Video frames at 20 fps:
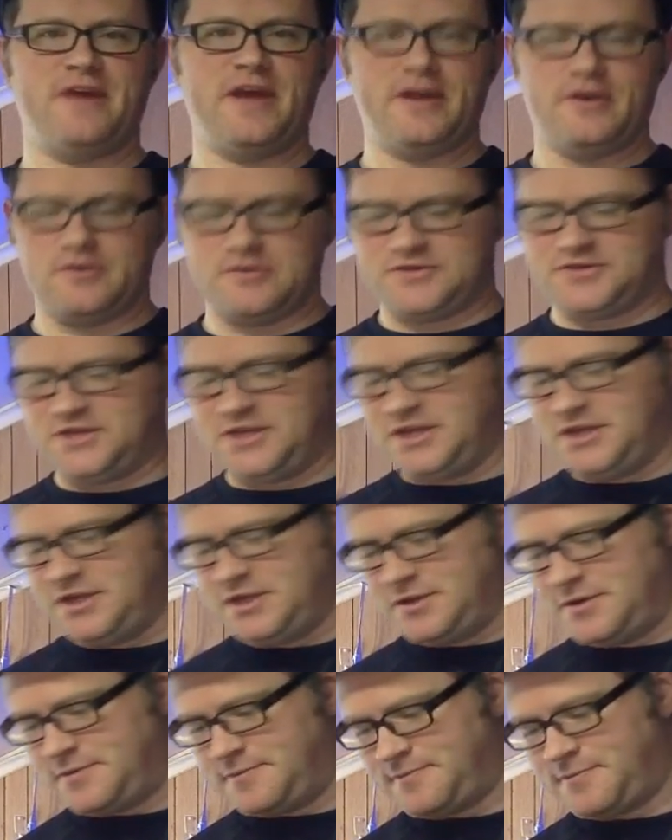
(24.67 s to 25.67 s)

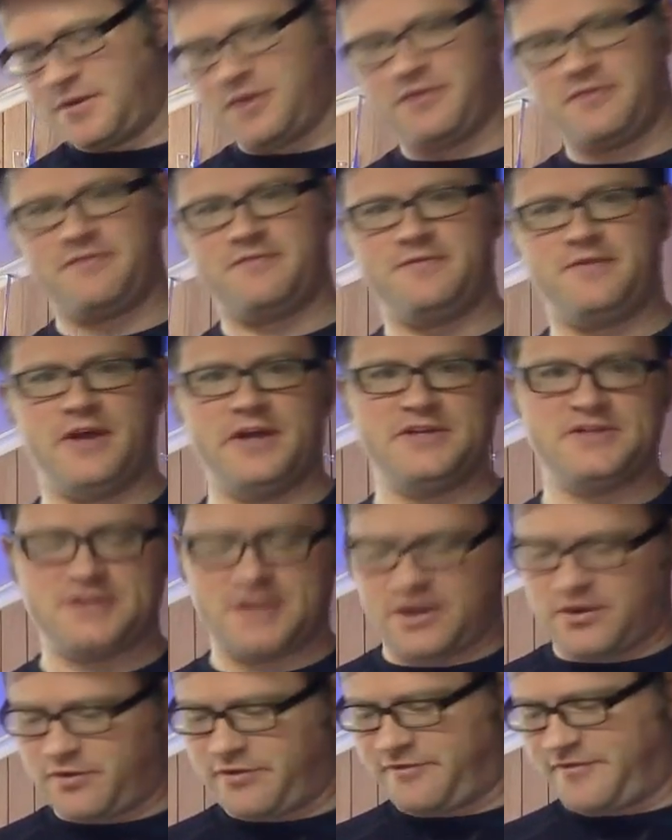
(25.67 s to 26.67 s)
Engelstein of Dice
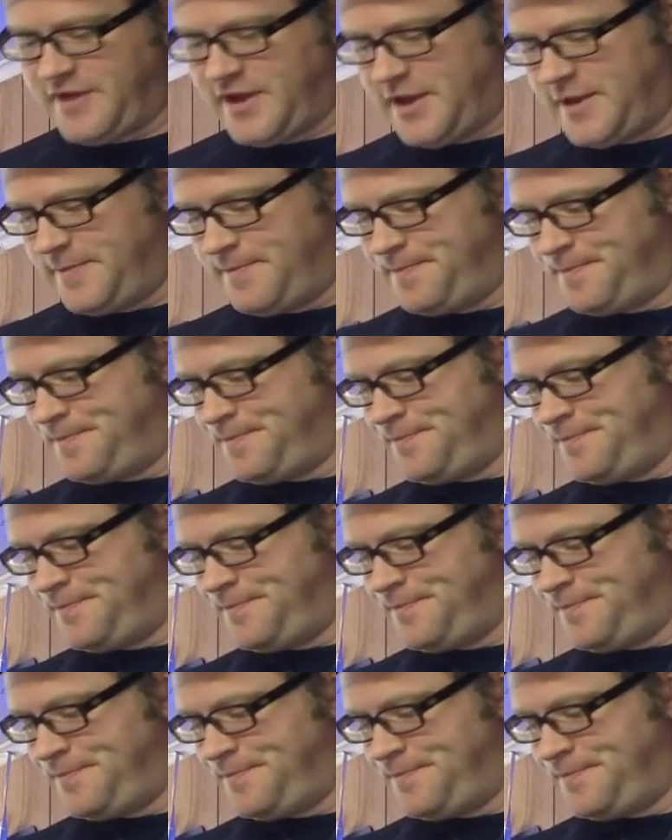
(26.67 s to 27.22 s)
Tower fame.